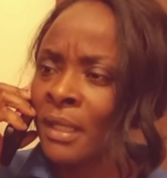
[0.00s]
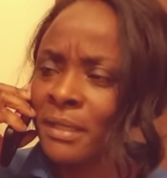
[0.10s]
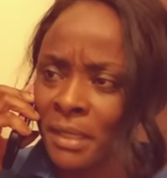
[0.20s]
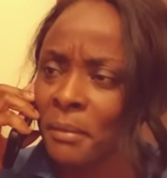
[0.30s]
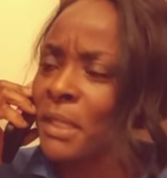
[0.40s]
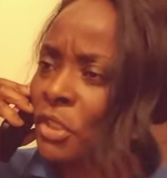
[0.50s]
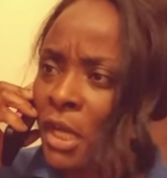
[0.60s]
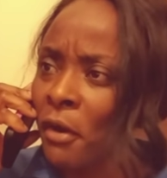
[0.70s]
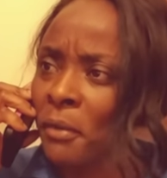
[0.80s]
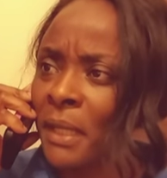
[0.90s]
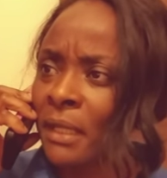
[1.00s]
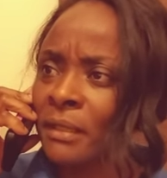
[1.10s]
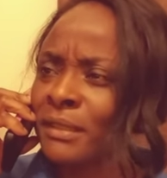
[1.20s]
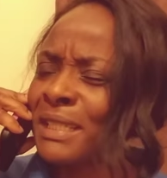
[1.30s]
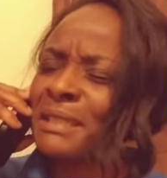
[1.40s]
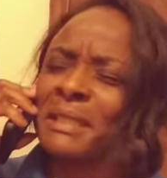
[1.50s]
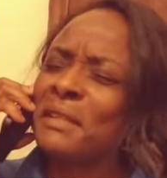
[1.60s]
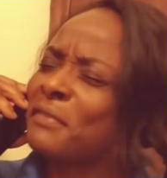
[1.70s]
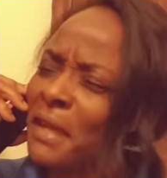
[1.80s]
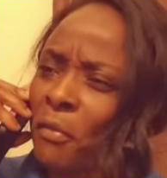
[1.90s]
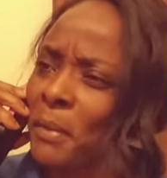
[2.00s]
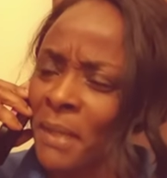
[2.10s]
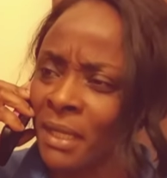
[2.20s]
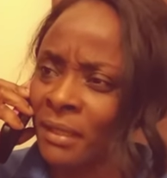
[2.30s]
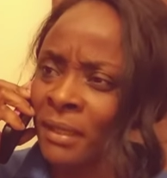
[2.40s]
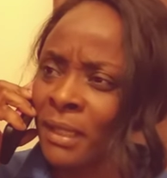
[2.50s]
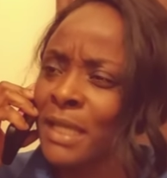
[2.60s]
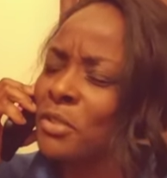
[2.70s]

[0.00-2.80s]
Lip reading: His name is Jeremy. Just leave that with me.